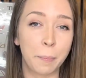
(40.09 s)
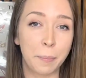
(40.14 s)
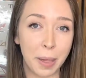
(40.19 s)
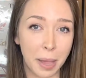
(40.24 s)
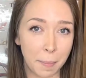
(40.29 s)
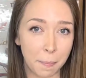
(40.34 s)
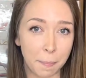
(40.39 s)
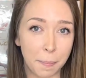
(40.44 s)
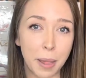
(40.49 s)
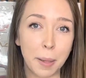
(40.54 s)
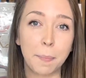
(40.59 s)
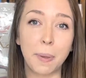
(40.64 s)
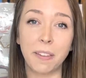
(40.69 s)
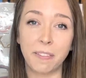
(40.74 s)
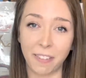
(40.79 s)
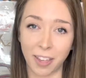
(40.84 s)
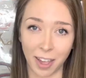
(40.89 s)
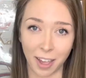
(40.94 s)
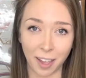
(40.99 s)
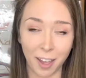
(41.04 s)

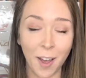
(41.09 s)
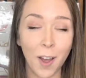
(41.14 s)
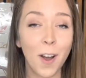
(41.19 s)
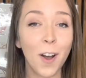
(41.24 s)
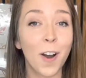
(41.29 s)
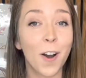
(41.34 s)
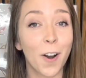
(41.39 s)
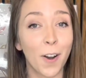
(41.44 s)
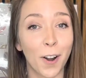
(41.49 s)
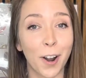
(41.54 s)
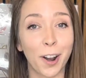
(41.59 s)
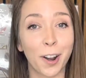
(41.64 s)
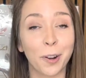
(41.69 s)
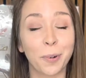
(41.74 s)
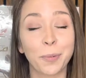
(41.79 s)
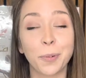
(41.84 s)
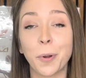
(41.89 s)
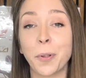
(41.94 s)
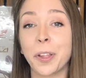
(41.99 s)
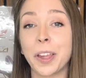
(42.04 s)
BPPV are
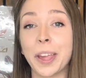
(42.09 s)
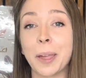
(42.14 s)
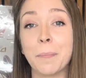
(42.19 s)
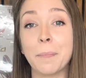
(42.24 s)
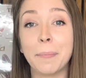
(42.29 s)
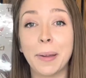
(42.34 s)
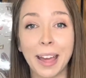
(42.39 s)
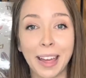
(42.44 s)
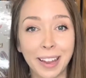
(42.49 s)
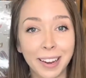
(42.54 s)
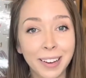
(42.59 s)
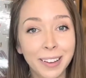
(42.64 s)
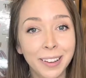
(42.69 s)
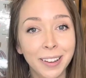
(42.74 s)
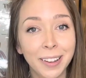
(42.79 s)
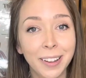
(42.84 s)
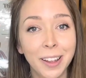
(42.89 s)
rolling in bed,